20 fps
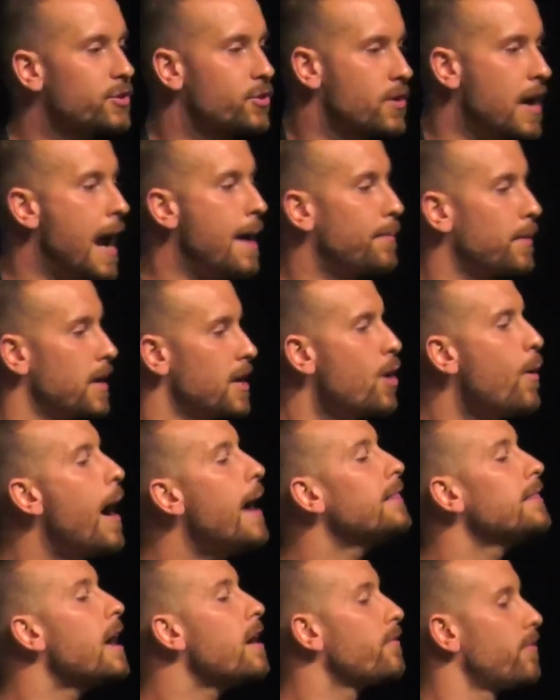scrappy. You know,
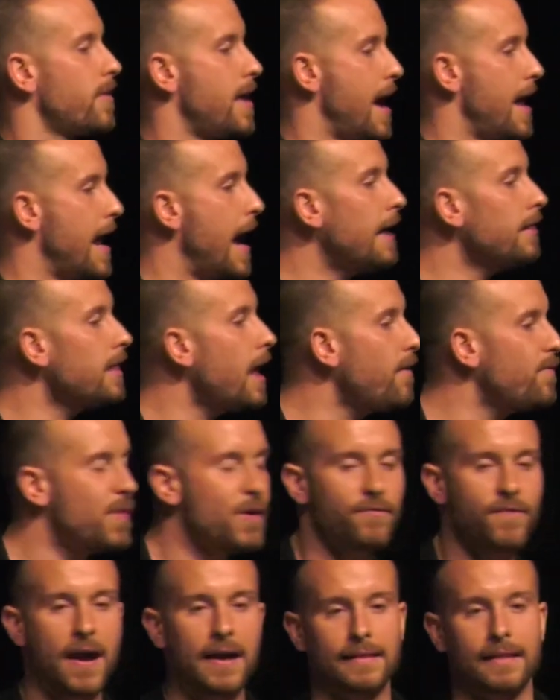I love that. I love the
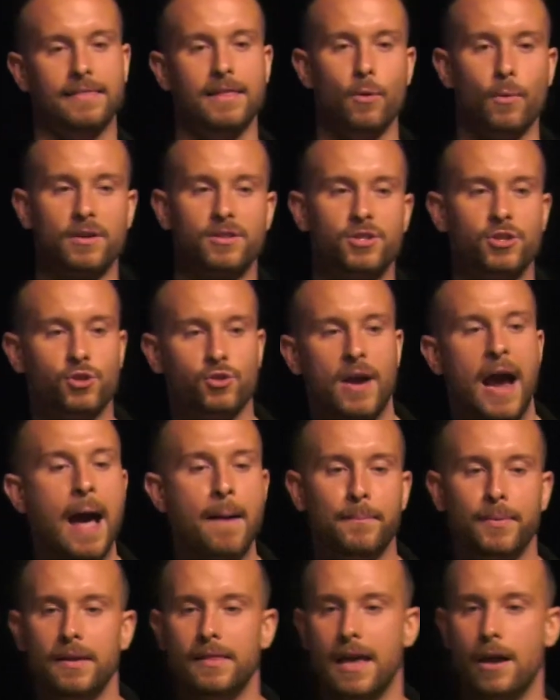fact that they were
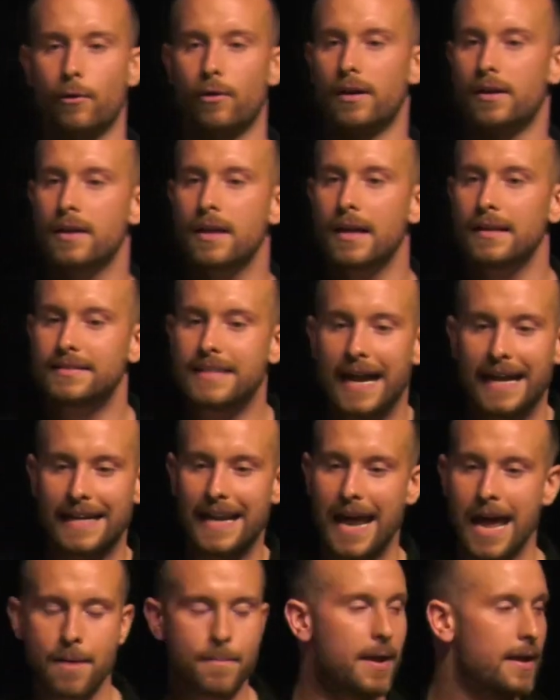scrappy, they were
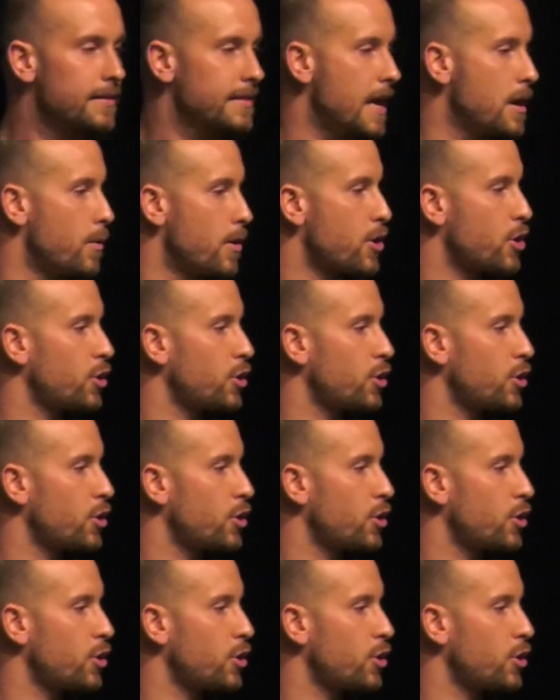dynamic, they were